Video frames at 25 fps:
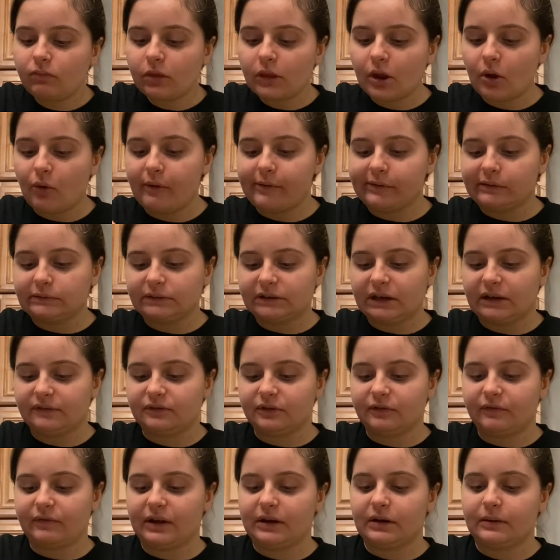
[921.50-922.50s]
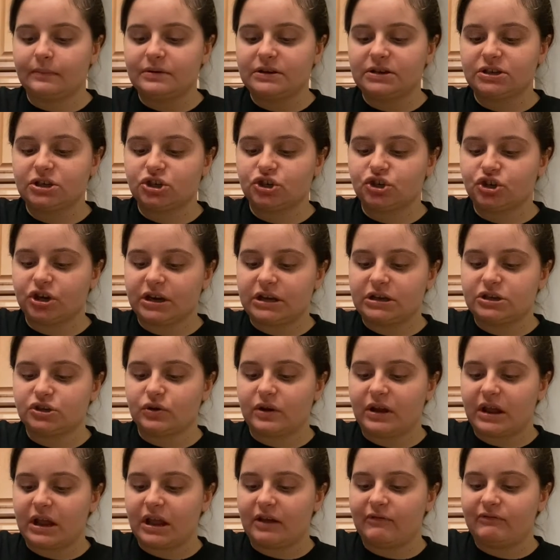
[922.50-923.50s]
Hold on, I have to find a piece of chicken so
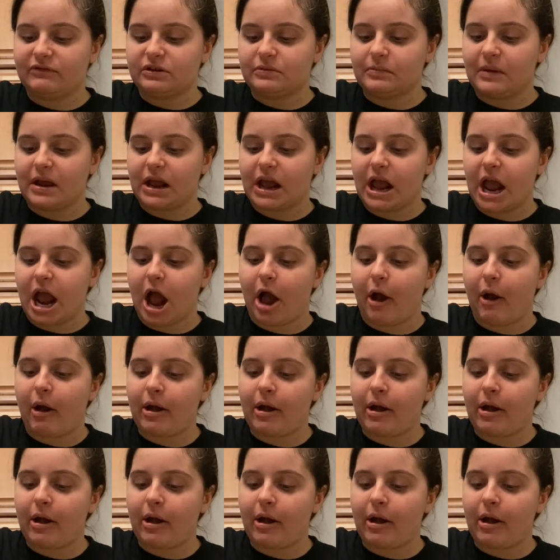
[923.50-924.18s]
I can give it to my cat.